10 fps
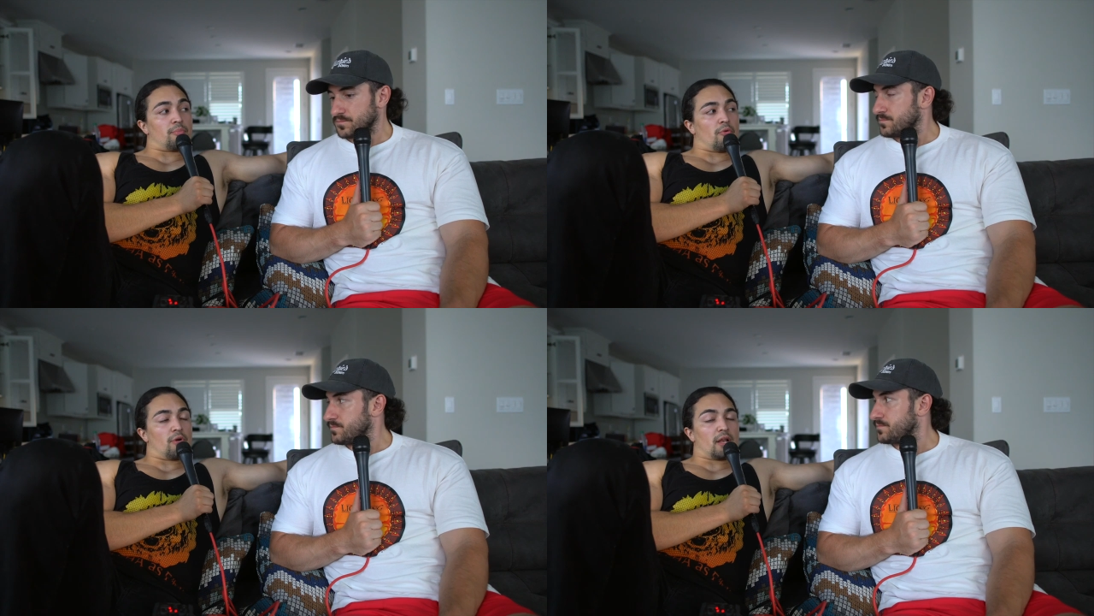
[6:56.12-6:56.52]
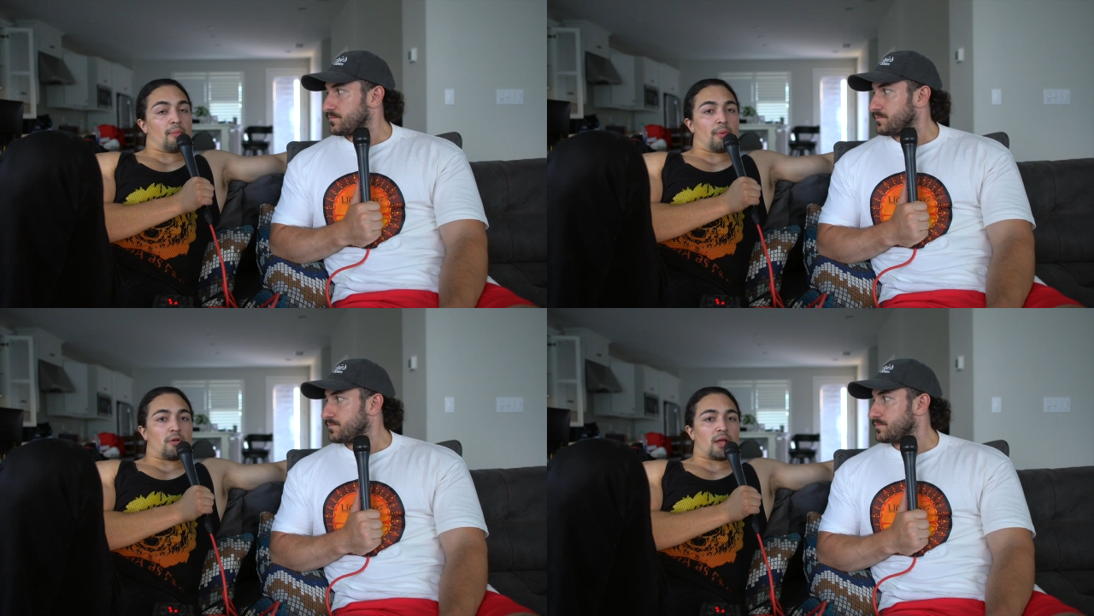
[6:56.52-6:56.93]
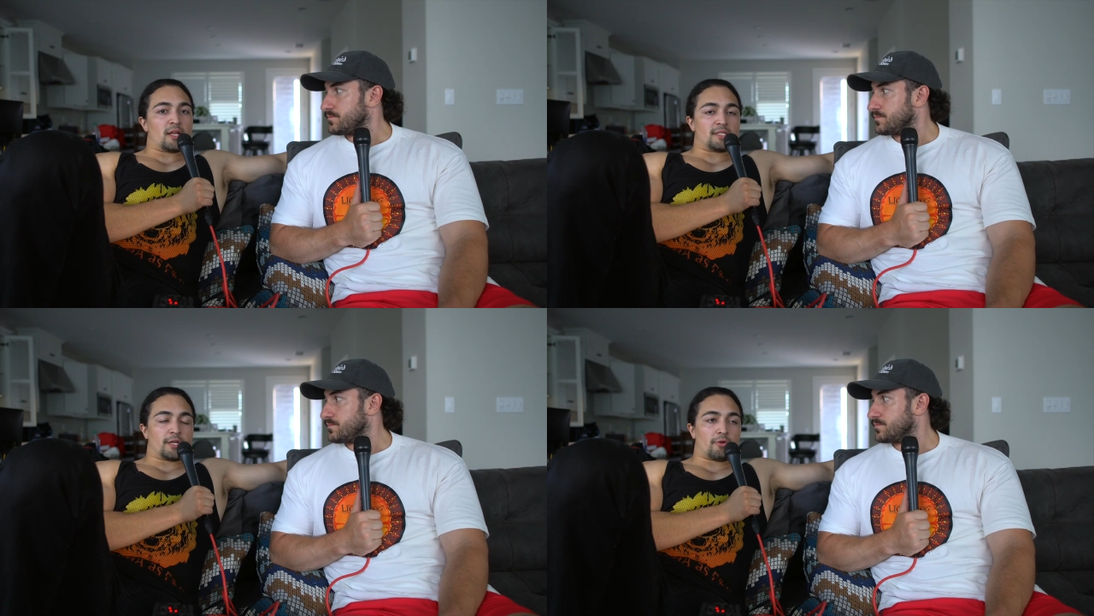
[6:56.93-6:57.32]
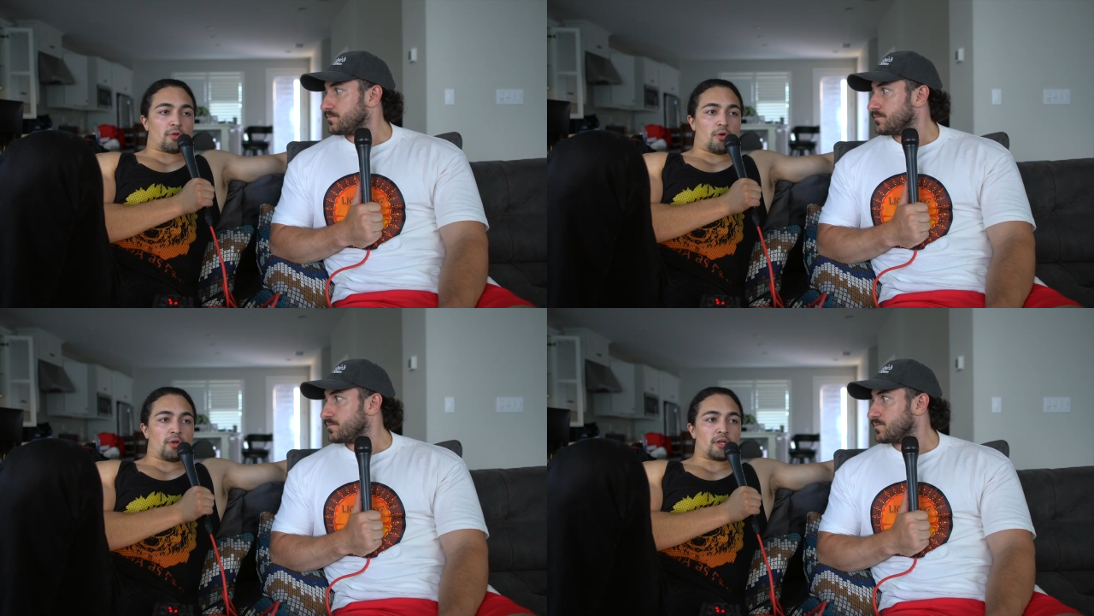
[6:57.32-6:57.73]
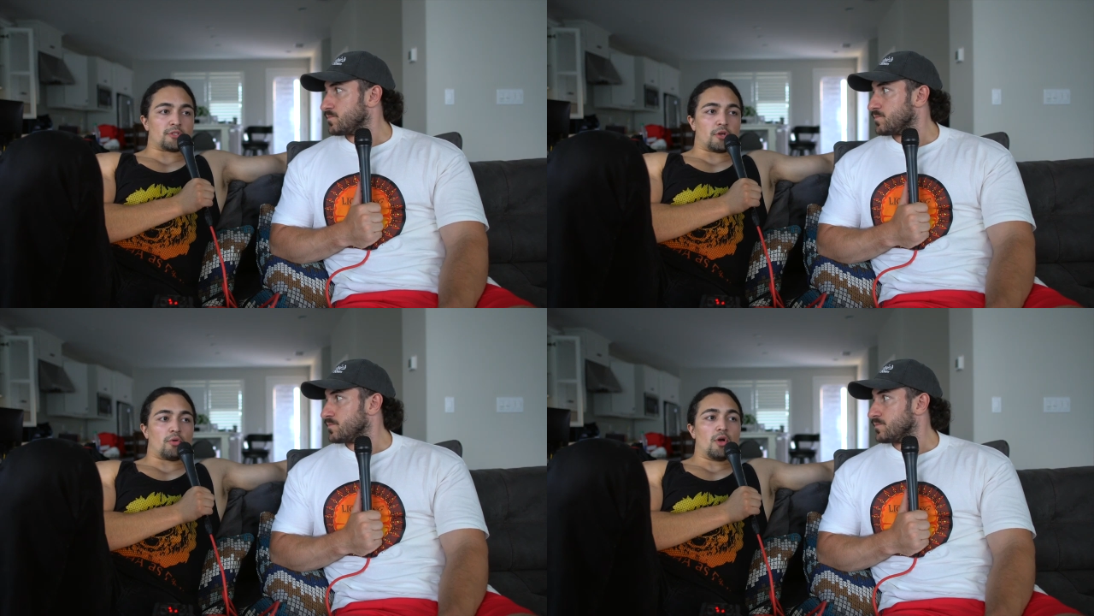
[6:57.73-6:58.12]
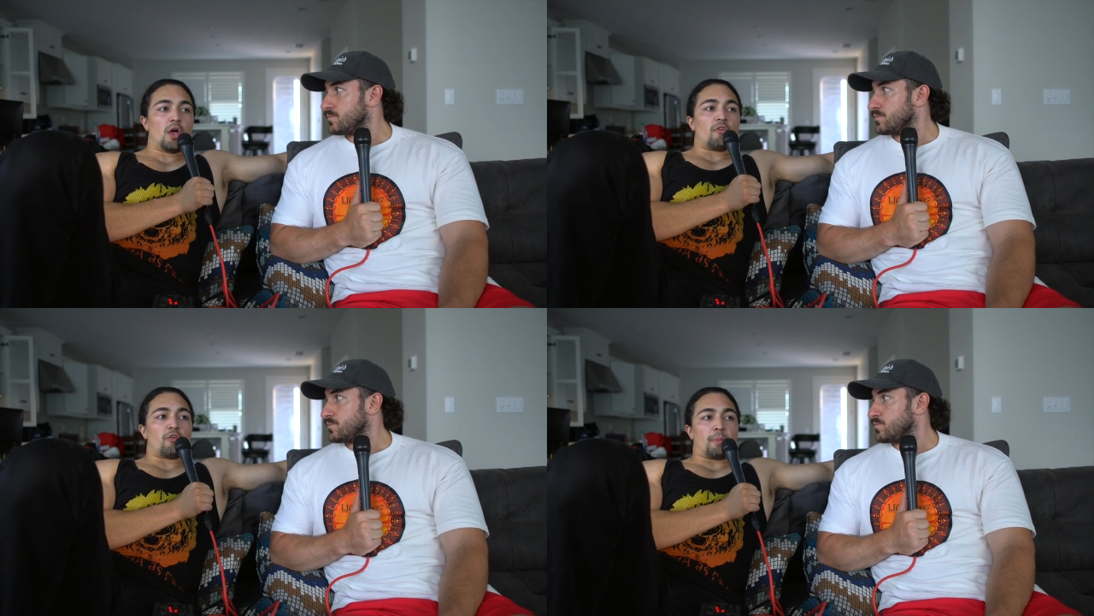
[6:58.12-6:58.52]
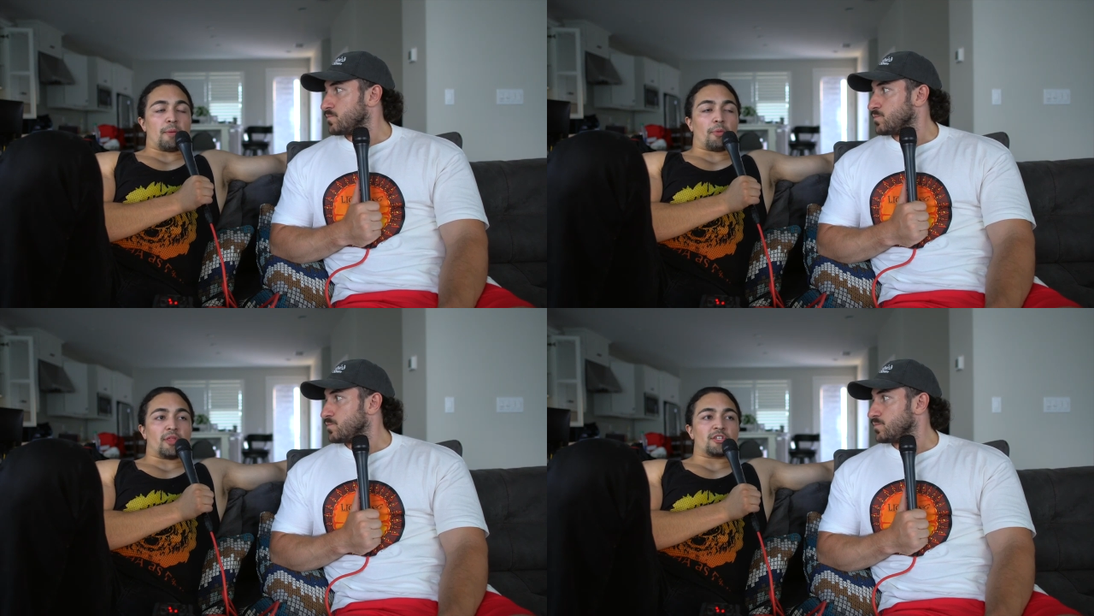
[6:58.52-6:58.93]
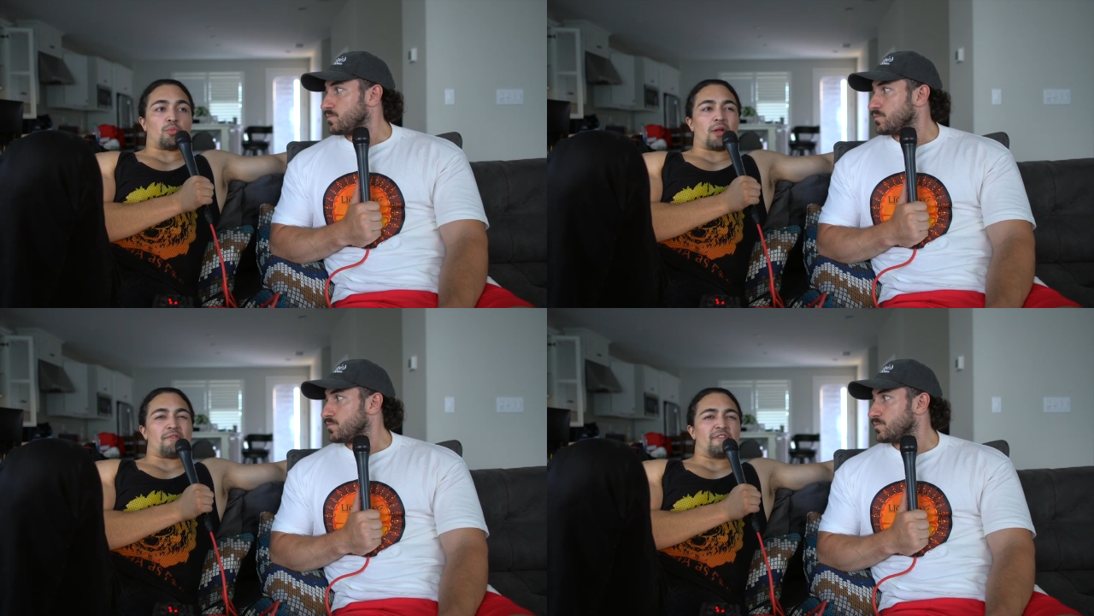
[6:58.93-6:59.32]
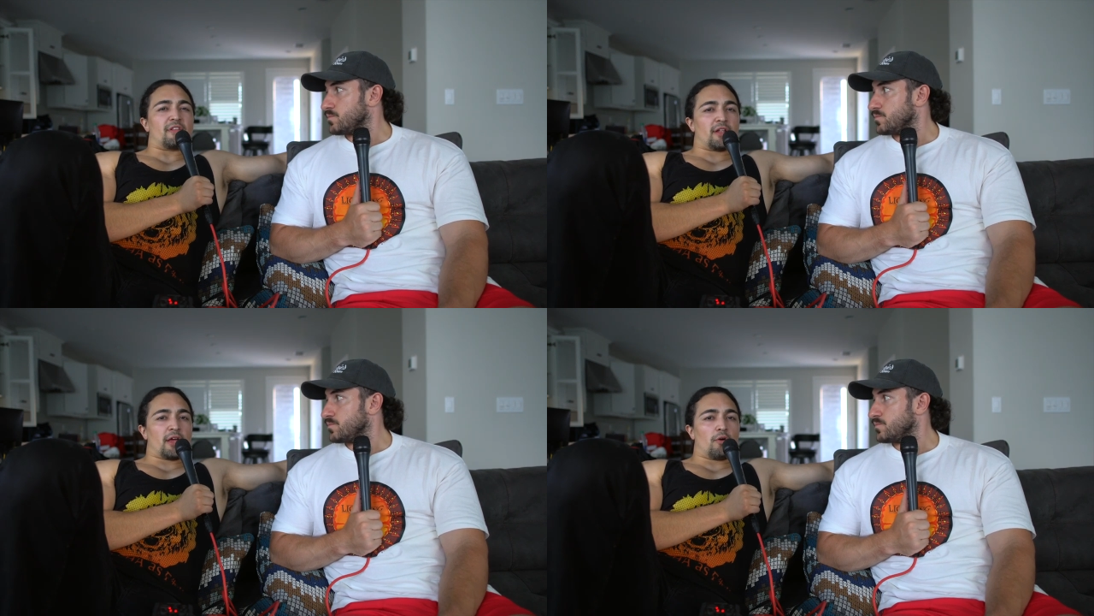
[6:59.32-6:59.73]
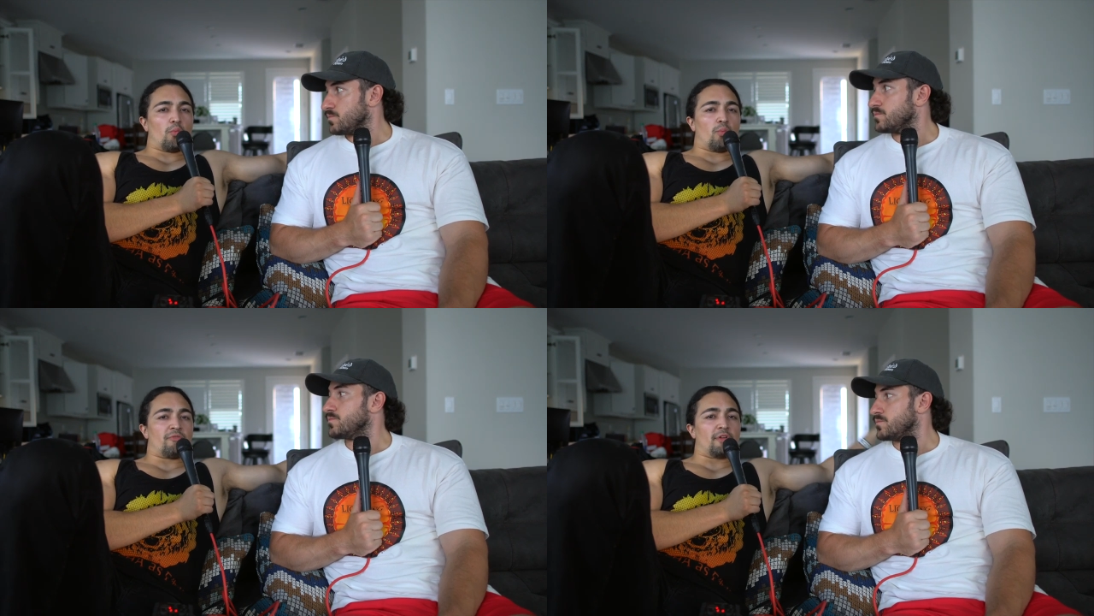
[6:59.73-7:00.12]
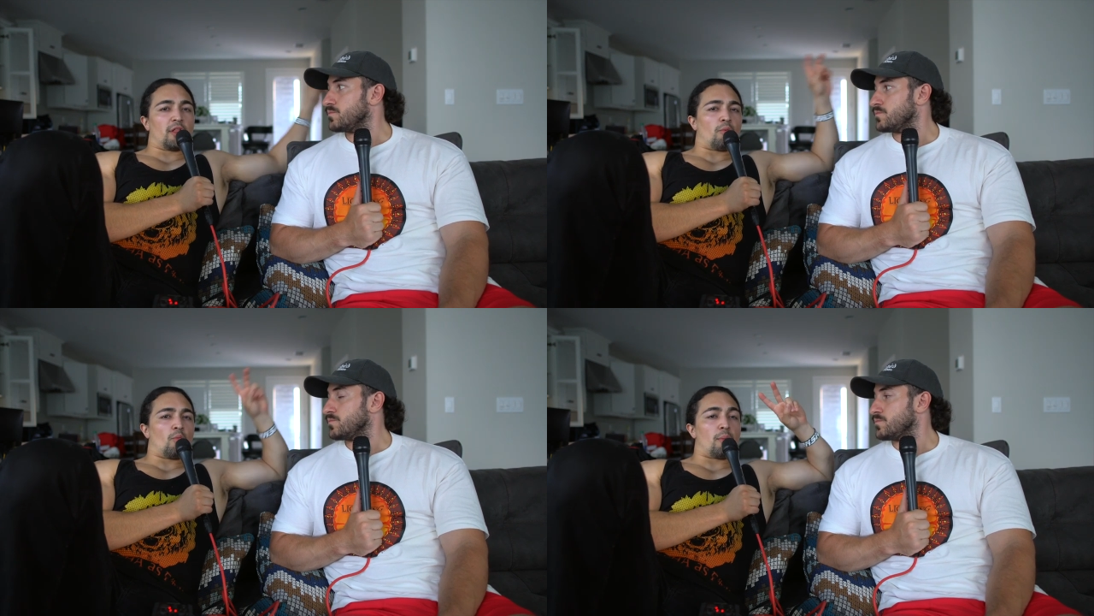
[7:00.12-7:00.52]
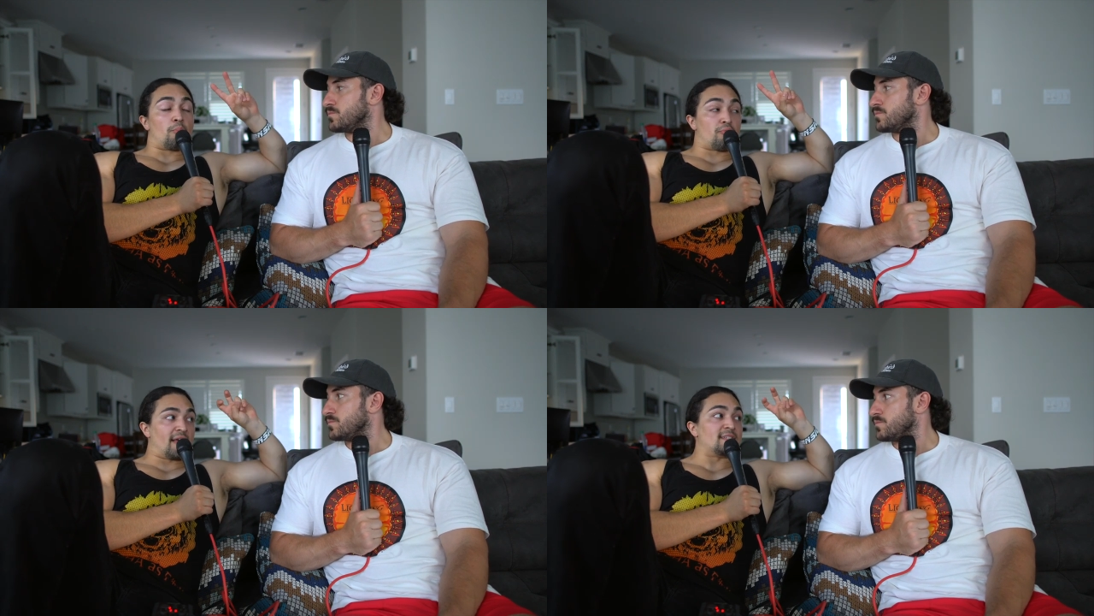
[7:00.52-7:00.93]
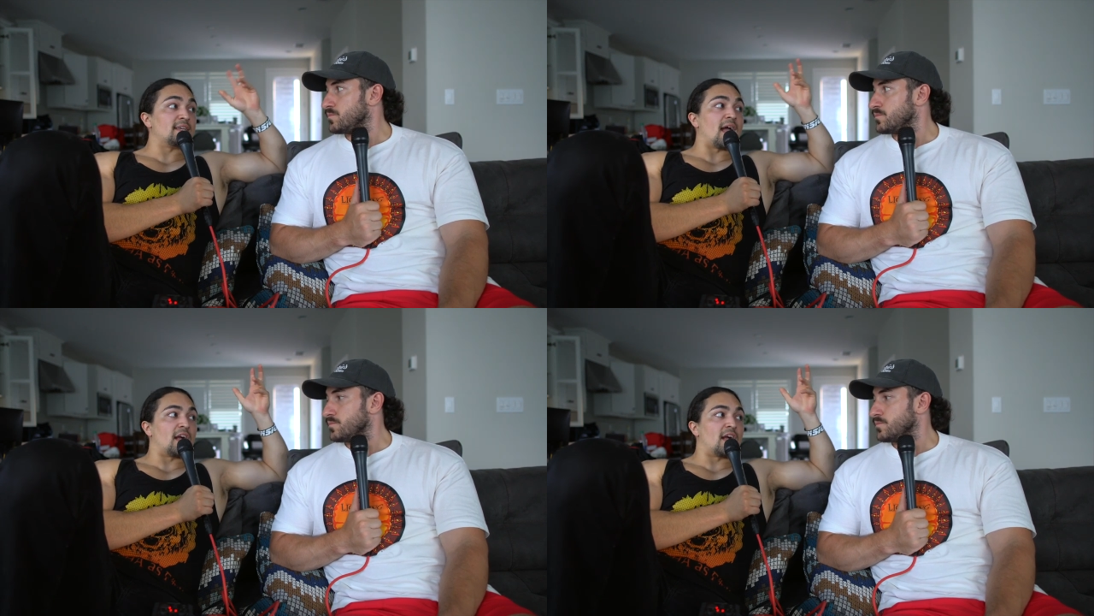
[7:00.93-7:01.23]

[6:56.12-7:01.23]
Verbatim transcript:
Speaker 1: good point about anterior loading. So for people that just want to feel it out, feeling what bracing